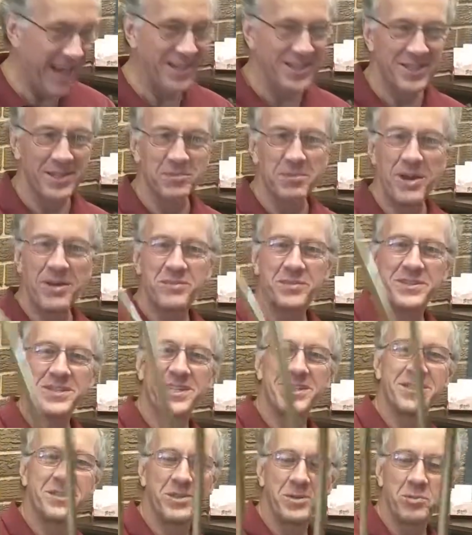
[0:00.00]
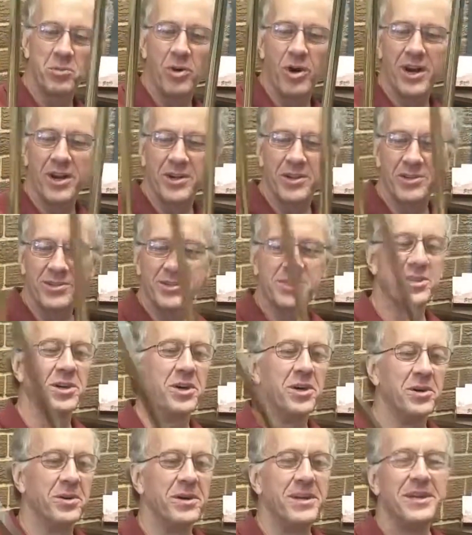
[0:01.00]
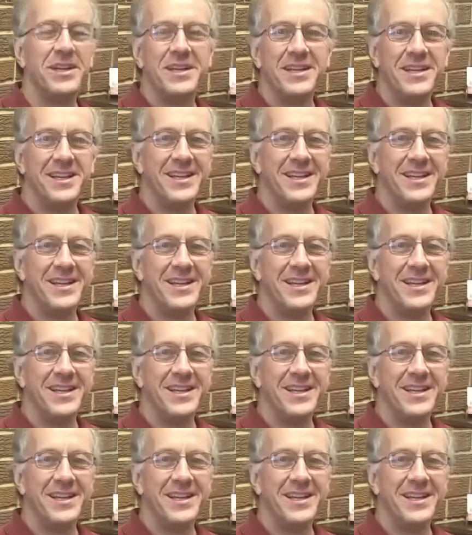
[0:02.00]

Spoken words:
Actually Memphis has good water, so,